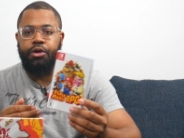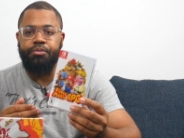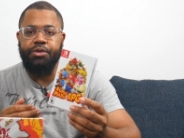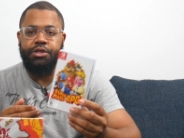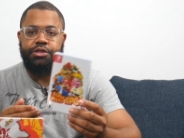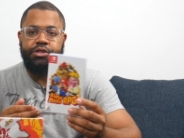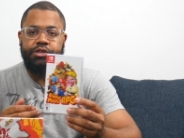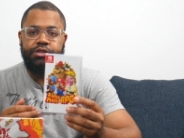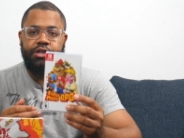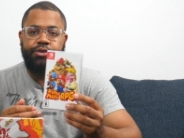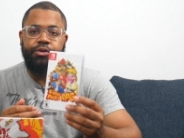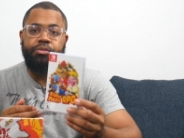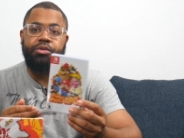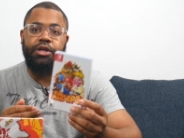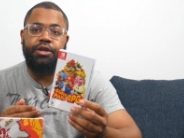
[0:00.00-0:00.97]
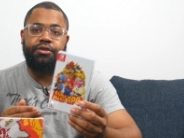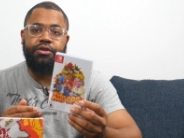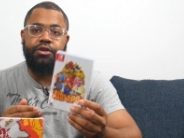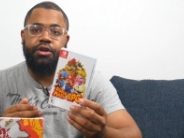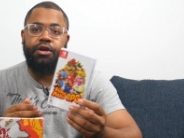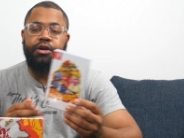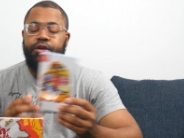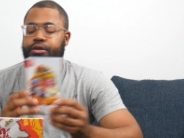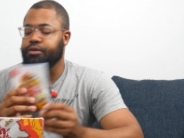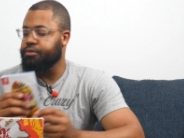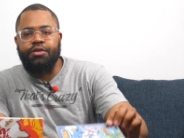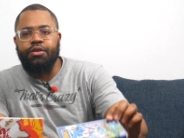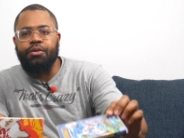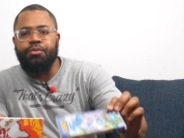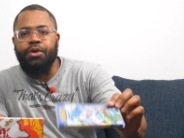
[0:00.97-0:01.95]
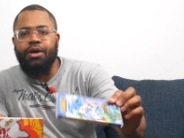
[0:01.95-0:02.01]
RPGs that we play today.
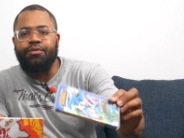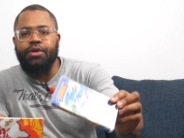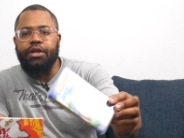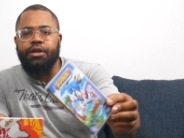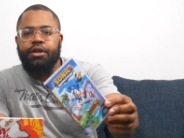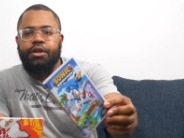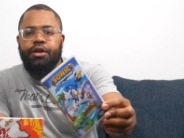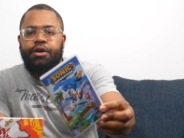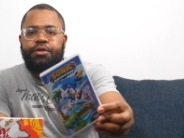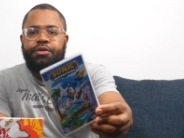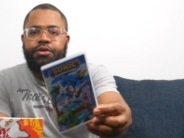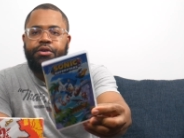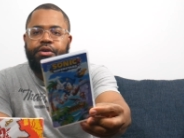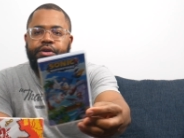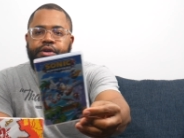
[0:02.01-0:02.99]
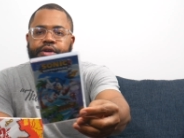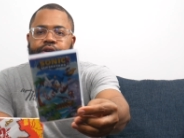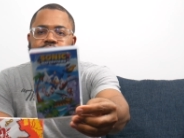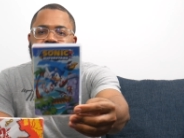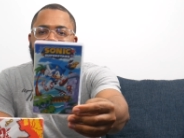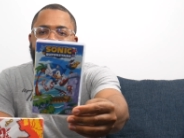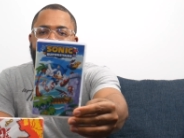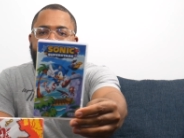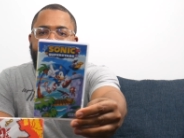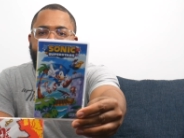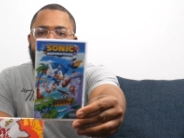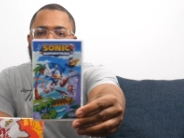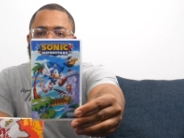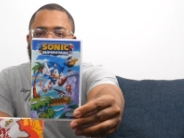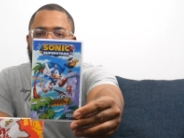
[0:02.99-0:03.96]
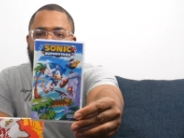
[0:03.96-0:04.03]
Next up, we have another
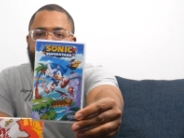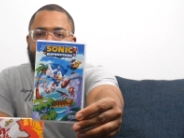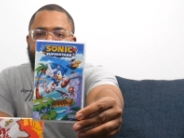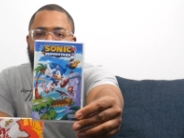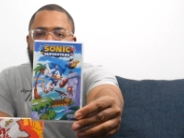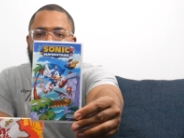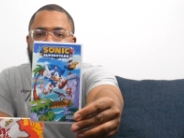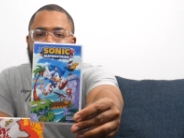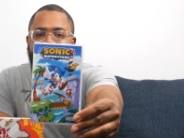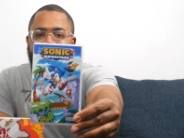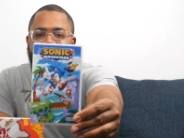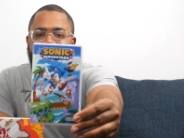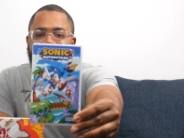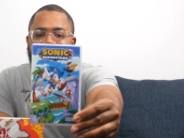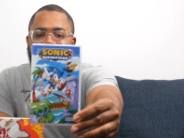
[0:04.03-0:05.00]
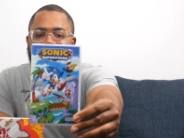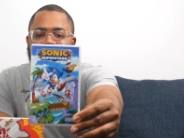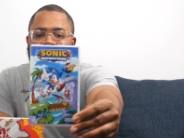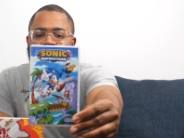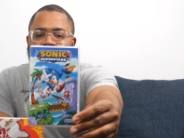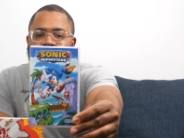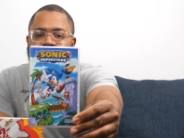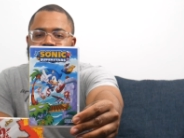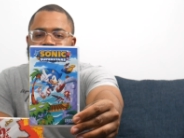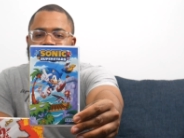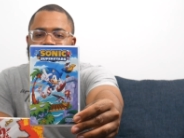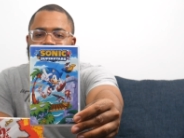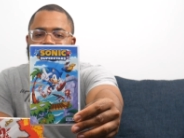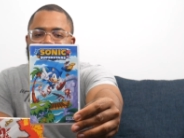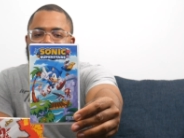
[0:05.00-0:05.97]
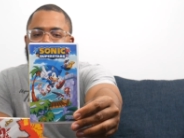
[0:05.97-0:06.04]
Sonic game with Sonic
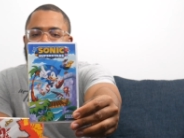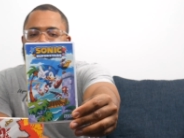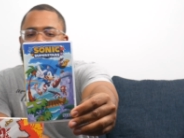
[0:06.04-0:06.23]
Superstars.